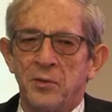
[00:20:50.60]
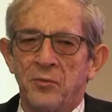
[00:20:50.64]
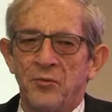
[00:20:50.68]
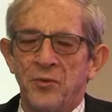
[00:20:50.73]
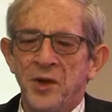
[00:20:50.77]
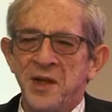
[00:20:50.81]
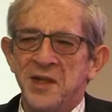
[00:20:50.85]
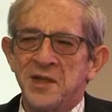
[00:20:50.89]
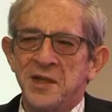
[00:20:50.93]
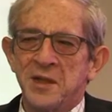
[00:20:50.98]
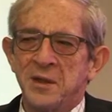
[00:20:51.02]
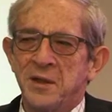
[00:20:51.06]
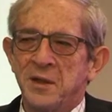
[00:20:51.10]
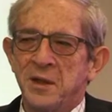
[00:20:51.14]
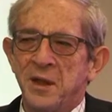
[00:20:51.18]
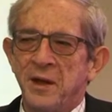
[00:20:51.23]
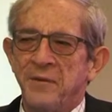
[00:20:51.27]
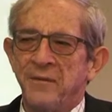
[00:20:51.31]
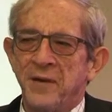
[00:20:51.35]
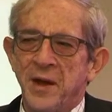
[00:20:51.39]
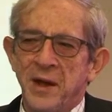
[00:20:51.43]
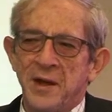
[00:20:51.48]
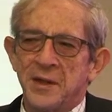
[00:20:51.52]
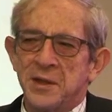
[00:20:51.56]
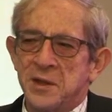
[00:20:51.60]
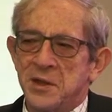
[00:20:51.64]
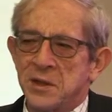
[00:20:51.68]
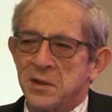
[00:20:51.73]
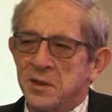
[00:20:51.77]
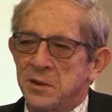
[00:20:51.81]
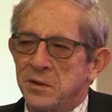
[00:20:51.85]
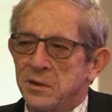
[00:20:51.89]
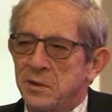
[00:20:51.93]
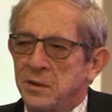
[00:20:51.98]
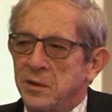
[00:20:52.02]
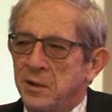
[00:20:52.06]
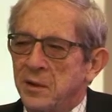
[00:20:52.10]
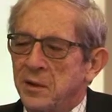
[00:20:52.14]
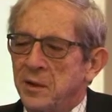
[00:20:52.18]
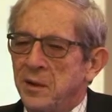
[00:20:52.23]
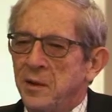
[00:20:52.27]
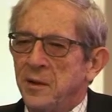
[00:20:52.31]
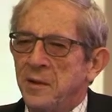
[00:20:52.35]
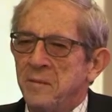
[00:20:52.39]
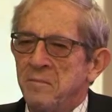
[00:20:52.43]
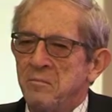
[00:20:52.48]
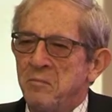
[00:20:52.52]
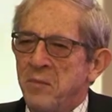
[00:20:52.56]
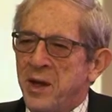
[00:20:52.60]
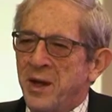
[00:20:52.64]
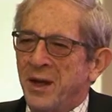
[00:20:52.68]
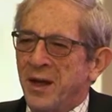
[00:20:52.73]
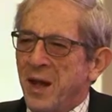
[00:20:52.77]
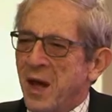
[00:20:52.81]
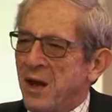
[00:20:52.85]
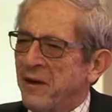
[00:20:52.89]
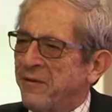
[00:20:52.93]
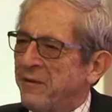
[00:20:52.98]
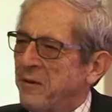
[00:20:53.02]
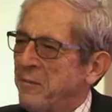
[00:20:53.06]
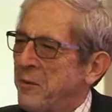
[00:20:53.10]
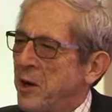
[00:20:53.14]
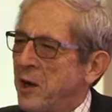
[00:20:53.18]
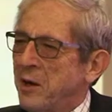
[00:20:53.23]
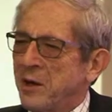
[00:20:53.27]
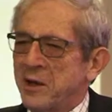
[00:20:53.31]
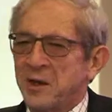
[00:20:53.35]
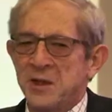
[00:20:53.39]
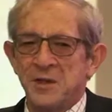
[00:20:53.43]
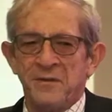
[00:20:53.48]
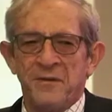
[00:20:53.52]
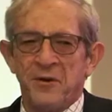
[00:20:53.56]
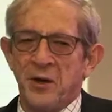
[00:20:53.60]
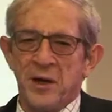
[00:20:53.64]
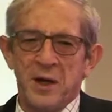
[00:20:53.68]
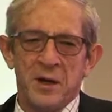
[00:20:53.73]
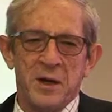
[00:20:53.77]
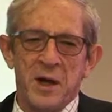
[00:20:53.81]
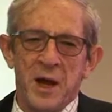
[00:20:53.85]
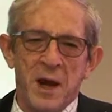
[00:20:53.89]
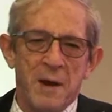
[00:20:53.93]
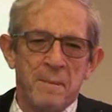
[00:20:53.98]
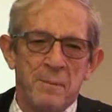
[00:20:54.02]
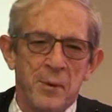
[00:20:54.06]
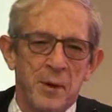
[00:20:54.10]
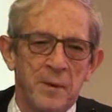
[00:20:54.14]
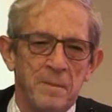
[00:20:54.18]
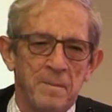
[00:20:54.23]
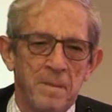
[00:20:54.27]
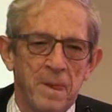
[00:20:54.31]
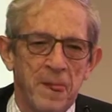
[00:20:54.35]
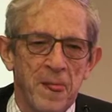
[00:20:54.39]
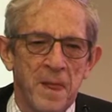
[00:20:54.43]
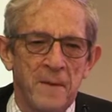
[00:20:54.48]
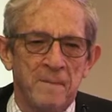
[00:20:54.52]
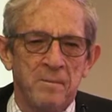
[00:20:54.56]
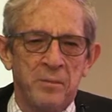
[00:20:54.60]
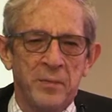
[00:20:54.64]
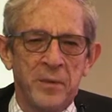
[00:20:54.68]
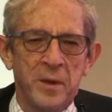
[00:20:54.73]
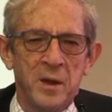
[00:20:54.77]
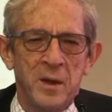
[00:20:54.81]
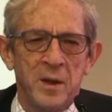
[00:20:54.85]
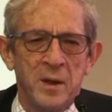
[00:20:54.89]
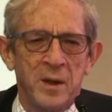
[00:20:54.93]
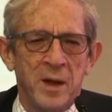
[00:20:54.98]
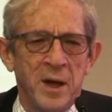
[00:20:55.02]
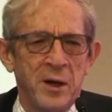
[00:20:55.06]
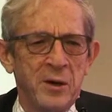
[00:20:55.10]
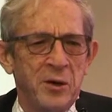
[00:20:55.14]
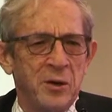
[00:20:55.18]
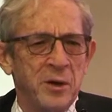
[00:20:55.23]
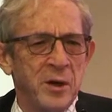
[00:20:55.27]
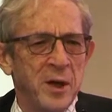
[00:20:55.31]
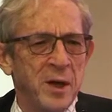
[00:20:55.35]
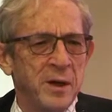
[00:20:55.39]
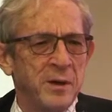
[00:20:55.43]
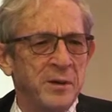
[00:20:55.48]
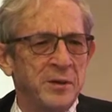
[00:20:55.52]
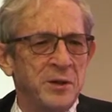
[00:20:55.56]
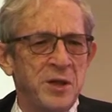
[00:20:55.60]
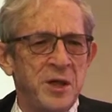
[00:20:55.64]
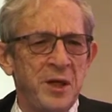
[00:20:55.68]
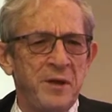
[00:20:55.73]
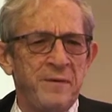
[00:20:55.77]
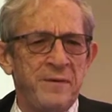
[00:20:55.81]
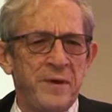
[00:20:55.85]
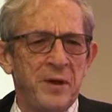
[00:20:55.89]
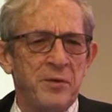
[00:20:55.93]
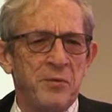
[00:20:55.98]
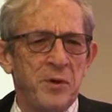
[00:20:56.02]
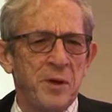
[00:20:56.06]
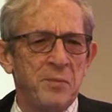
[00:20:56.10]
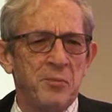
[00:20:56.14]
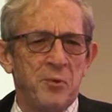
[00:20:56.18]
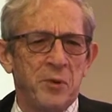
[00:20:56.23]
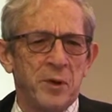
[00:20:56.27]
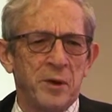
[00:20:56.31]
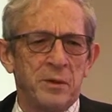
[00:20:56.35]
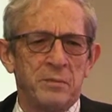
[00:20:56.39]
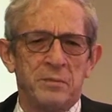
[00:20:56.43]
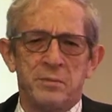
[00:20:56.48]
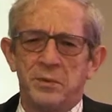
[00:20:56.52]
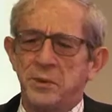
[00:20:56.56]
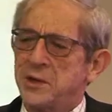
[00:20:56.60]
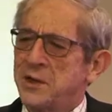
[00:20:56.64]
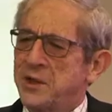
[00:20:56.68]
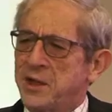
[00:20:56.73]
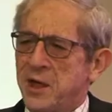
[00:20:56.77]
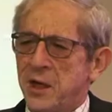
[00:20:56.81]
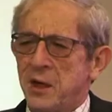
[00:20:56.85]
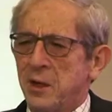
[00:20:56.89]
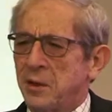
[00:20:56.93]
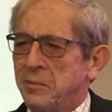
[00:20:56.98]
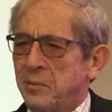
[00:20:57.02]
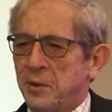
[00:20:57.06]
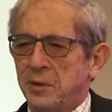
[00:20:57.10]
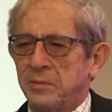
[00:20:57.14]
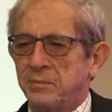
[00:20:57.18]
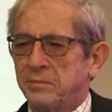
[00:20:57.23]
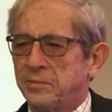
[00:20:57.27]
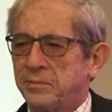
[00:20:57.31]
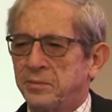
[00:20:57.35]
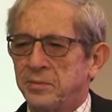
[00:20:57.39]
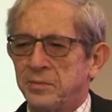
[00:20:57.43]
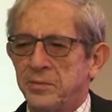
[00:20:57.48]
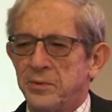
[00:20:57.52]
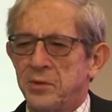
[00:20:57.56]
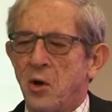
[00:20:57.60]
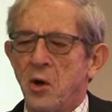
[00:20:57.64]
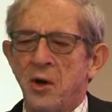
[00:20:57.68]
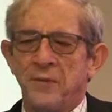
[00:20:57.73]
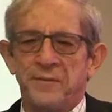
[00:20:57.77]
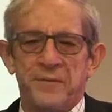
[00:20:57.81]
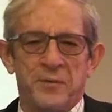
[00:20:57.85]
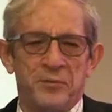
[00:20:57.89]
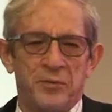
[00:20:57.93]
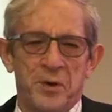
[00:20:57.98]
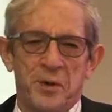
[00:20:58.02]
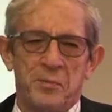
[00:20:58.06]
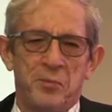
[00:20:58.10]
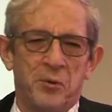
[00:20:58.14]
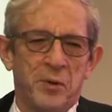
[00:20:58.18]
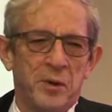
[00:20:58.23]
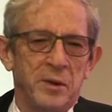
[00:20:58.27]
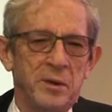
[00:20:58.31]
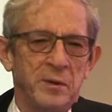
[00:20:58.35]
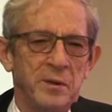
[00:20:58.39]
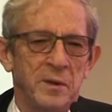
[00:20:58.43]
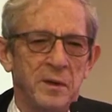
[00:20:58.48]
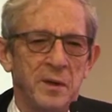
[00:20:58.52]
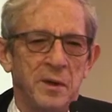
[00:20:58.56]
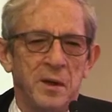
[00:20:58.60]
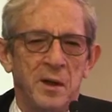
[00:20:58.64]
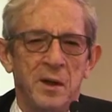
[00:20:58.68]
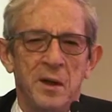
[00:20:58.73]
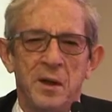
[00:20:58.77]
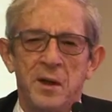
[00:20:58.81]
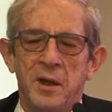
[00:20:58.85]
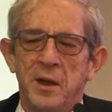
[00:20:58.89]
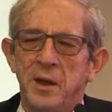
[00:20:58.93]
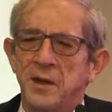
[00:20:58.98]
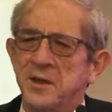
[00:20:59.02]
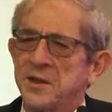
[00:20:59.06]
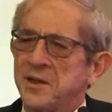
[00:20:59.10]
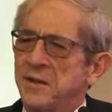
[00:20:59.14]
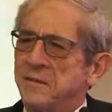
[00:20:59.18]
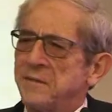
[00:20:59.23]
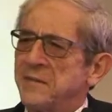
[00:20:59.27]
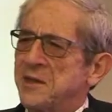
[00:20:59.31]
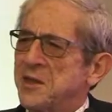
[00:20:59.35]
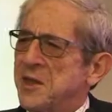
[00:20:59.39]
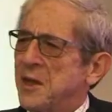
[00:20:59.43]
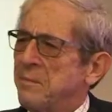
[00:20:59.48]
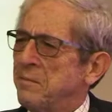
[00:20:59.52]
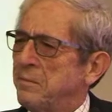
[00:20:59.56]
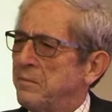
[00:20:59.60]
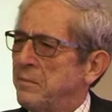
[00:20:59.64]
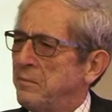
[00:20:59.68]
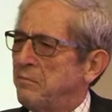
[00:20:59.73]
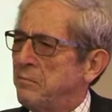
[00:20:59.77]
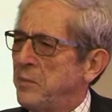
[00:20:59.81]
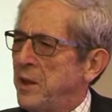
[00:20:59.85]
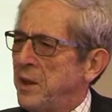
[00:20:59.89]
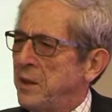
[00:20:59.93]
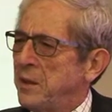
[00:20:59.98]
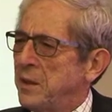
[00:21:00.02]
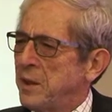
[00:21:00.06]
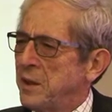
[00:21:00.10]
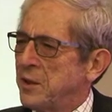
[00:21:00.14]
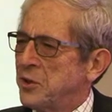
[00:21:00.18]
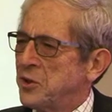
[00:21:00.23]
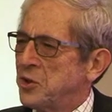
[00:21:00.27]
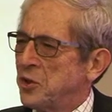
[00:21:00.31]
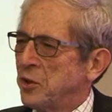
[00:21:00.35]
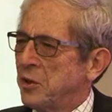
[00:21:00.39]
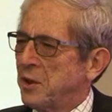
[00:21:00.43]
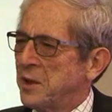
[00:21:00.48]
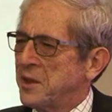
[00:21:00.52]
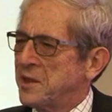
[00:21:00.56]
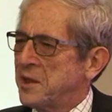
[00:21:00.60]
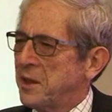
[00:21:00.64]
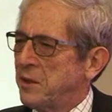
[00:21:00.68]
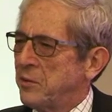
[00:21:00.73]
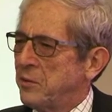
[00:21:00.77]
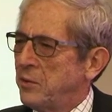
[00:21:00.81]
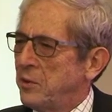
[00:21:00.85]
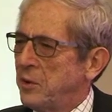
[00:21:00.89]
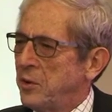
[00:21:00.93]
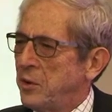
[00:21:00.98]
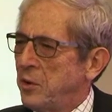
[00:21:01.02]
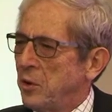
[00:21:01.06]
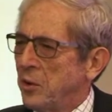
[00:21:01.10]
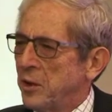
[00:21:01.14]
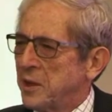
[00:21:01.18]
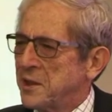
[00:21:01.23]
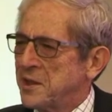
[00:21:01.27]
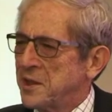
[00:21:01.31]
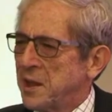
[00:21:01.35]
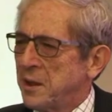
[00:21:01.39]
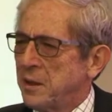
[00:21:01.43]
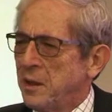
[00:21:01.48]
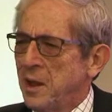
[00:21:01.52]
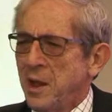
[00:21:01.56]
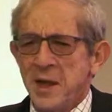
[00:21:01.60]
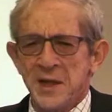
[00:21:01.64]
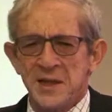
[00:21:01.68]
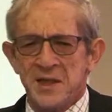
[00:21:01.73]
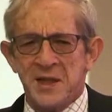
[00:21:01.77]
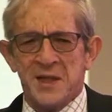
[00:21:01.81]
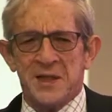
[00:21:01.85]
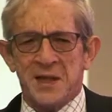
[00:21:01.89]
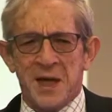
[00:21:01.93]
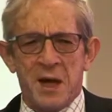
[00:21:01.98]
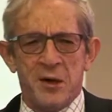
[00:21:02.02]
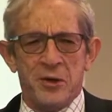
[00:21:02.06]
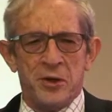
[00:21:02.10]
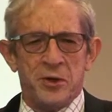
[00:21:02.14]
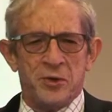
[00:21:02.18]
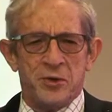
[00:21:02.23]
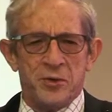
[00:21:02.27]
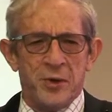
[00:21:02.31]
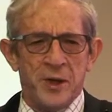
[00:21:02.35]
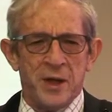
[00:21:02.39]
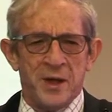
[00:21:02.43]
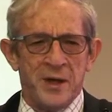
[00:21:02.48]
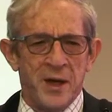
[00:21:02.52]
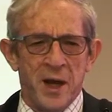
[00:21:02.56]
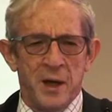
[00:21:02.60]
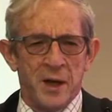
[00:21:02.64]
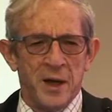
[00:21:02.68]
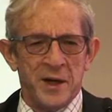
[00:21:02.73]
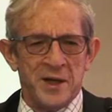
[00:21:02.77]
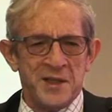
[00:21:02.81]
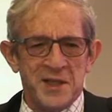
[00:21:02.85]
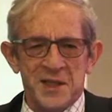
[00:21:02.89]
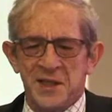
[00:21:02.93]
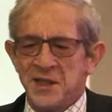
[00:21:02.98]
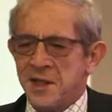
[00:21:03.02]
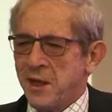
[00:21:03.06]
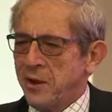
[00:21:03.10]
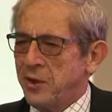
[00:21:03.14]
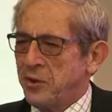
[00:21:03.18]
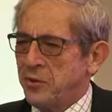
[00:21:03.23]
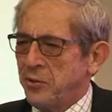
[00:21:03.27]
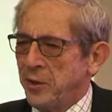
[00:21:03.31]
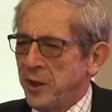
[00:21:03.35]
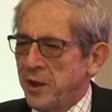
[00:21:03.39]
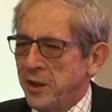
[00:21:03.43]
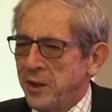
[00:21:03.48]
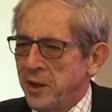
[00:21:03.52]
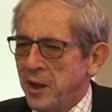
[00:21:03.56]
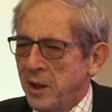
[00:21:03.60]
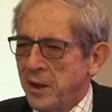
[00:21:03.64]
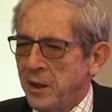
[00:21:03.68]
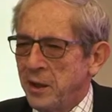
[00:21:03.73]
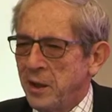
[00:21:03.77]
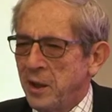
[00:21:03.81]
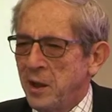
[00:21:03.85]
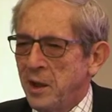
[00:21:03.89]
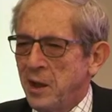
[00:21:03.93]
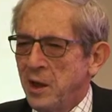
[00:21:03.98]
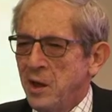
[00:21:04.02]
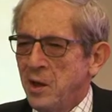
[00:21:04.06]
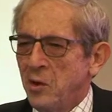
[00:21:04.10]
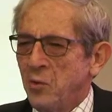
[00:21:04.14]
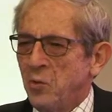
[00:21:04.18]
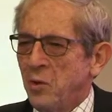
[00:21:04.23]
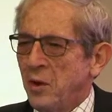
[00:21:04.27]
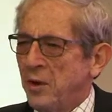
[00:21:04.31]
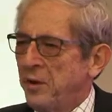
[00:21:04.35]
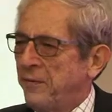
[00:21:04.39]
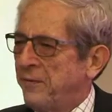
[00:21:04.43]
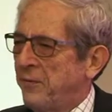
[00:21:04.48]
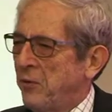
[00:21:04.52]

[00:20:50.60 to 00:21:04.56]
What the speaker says: Recent events made a lot of Americans very unhappy. I heard on a TV report, a terrible, awful report, some Indian journalist in New York saying, "Is this how you treat an ally? Is this how you treat an ally?" Well, the